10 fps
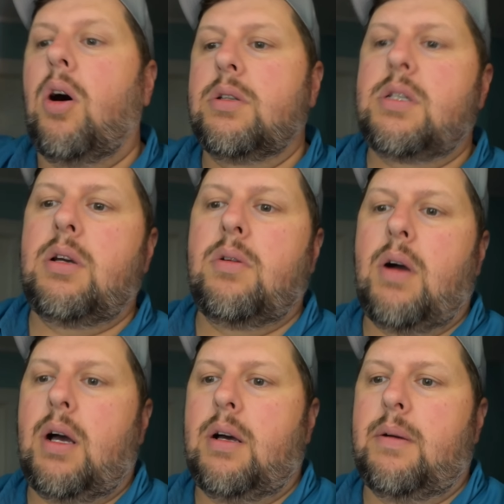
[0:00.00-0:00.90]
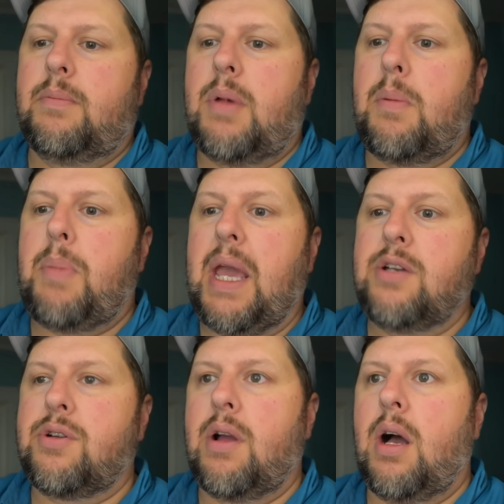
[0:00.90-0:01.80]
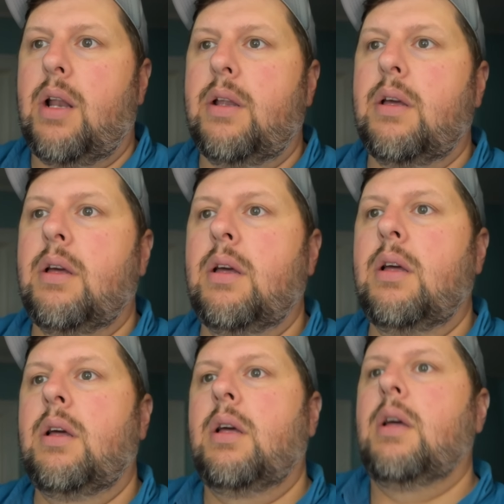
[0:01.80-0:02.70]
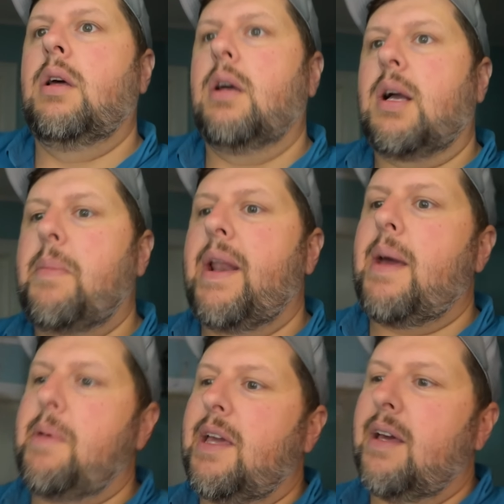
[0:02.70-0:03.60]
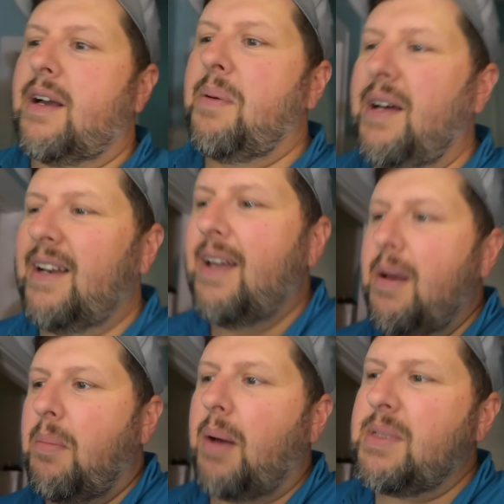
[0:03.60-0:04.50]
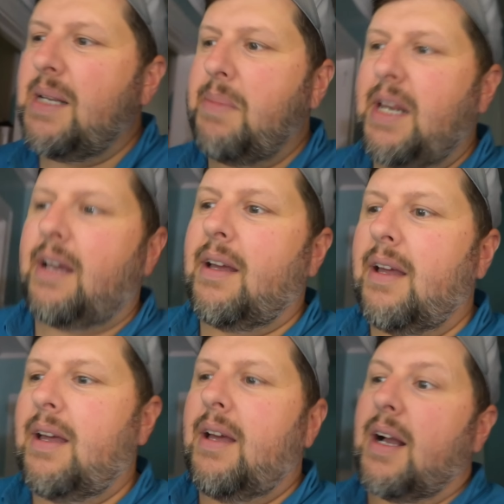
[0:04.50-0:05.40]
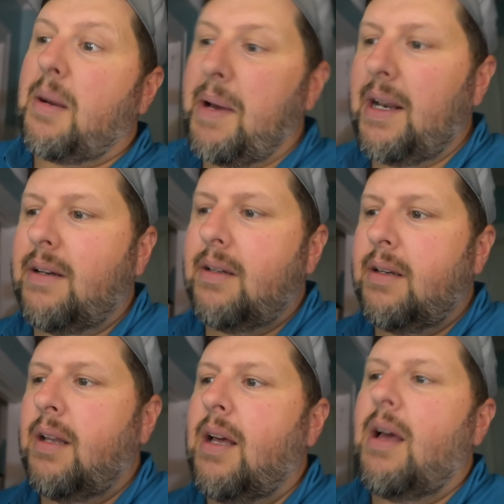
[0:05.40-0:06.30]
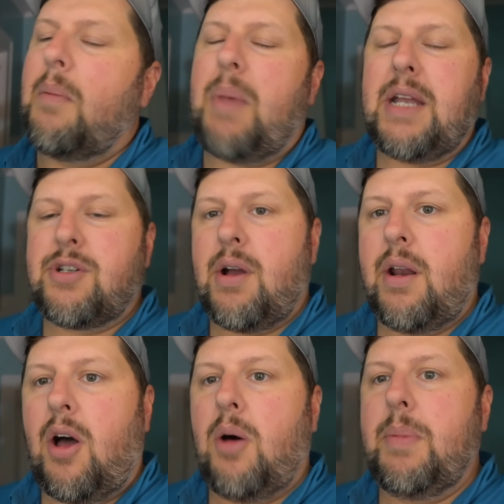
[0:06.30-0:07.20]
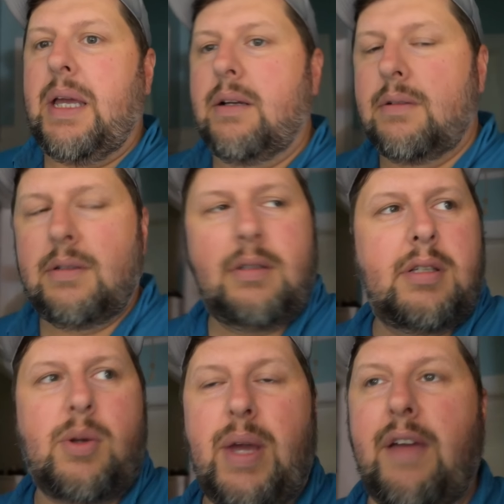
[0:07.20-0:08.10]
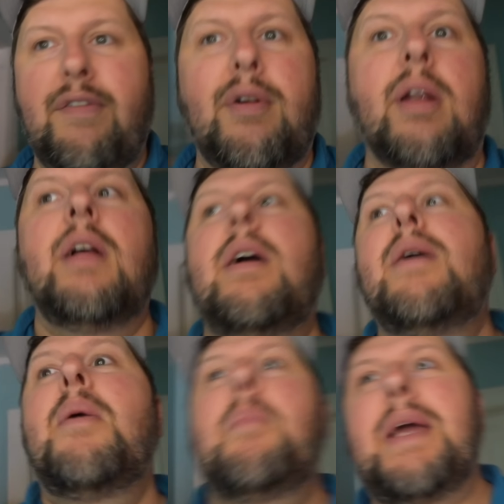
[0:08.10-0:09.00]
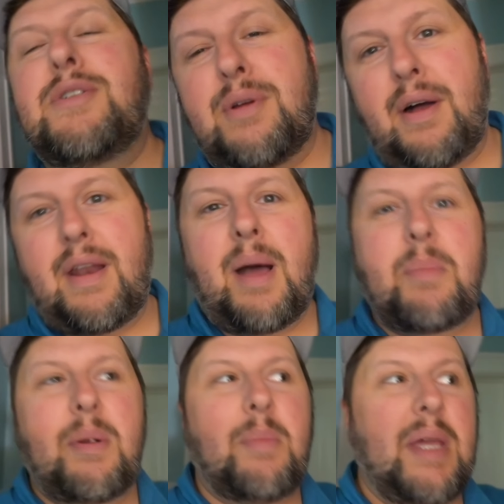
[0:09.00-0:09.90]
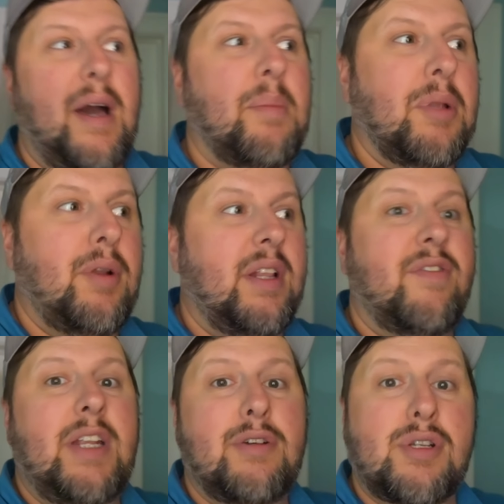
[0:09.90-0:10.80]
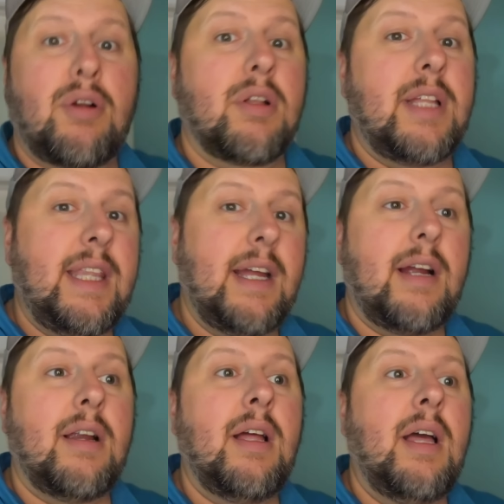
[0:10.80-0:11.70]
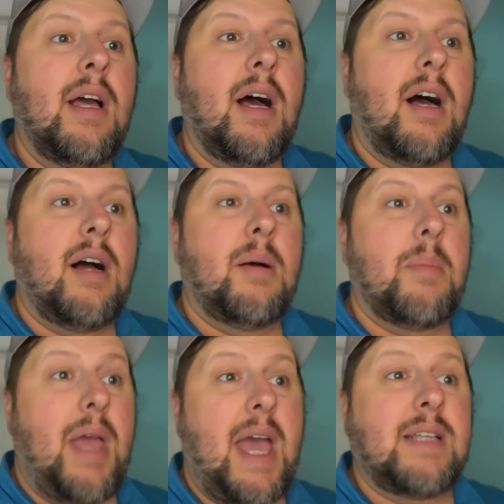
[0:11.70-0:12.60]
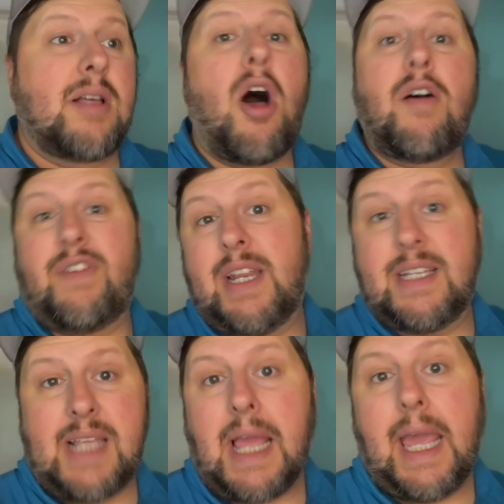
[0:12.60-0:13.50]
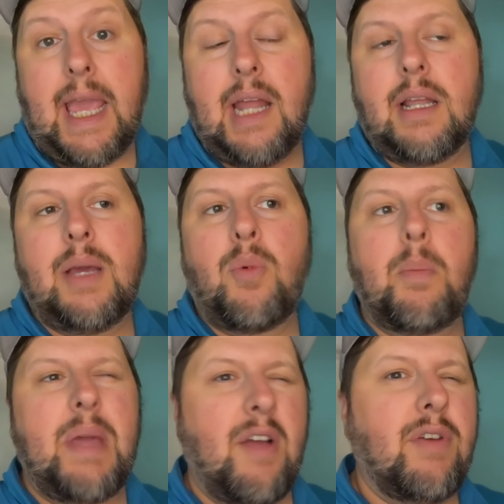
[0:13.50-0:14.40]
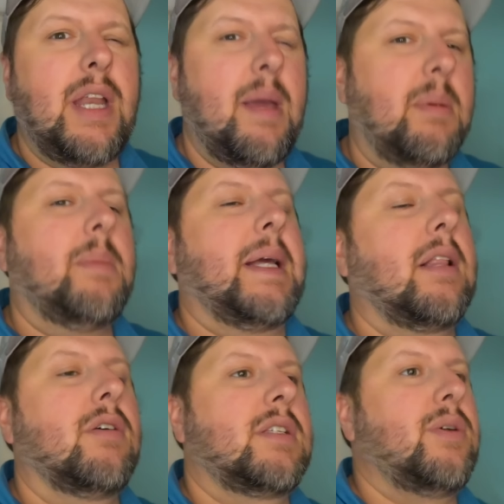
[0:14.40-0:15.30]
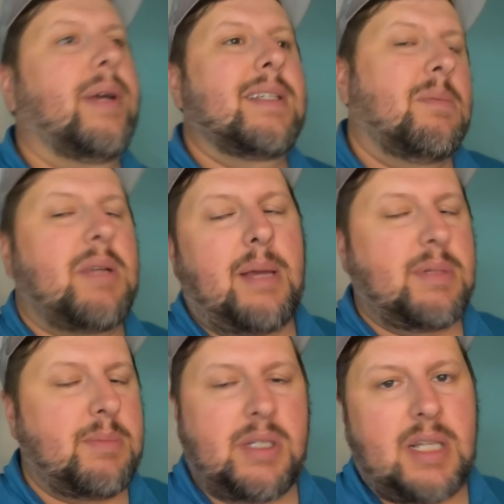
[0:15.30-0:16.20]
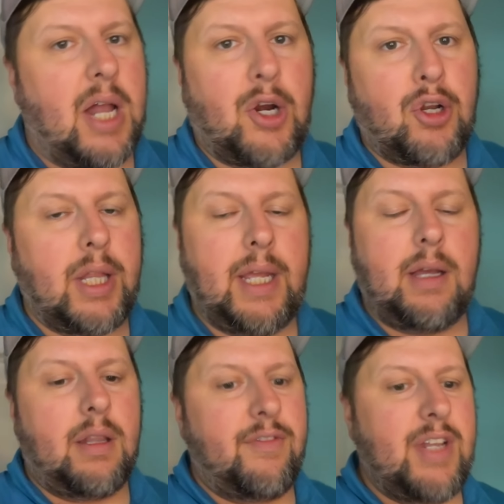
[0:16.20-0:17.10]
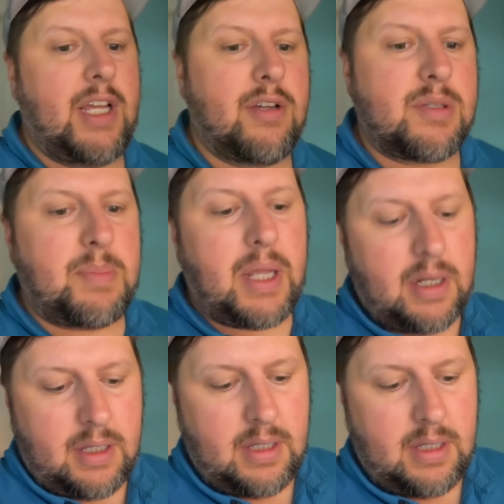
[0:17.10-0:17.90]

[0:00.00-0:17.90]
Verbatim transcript: Also, um, Patreon. Come on, Abby. Come on. Mom's in the meeting. Come on. Patreon, I'll be squeaky floor. Patreon, I'm gonna be uploading the videos early there. Um, as often as I can. It won't be every day, but it'll be close to it. Sometimes I'm just not early, the videos, but.